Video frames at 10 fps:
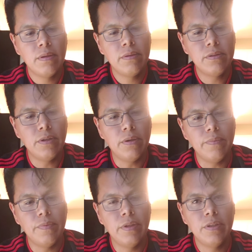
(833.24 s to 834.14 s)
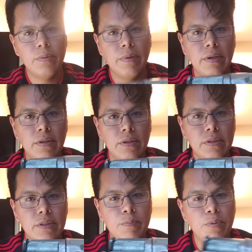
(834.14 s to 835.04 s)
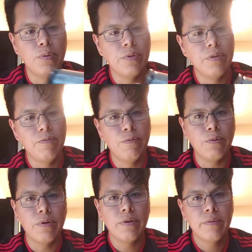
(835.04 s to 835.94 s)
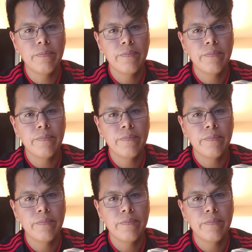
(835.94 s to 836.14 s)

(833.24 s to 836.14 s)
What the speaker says: So this one, you just pull the 4